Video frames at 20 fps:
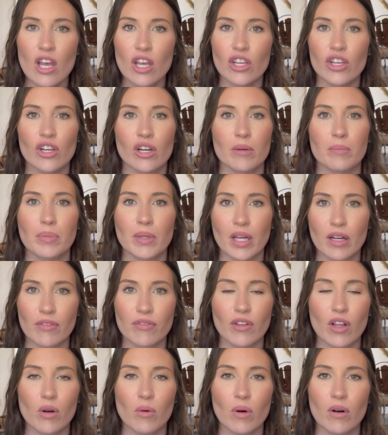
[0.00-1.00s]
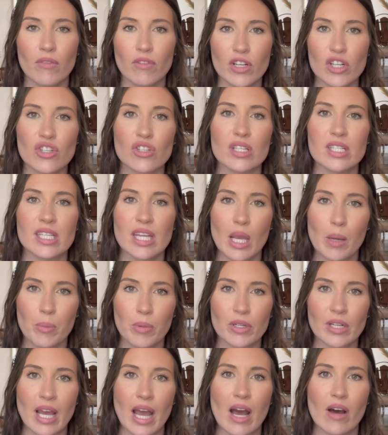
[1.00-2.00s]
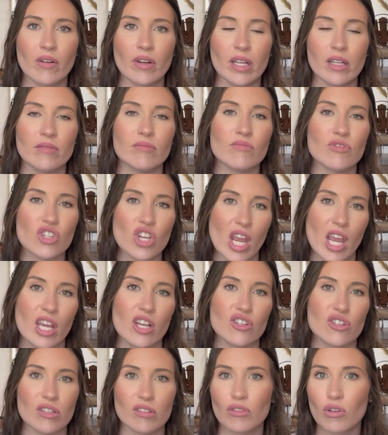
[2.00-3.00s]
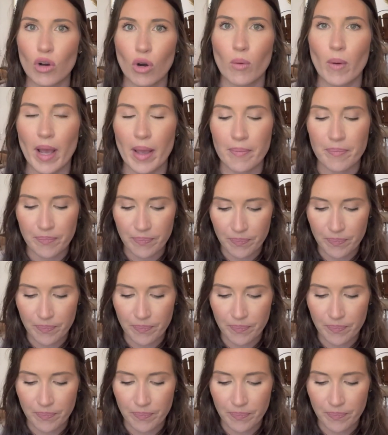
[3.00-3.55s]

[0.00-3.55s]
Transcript: your blood flow will eventually taper down and change and go away.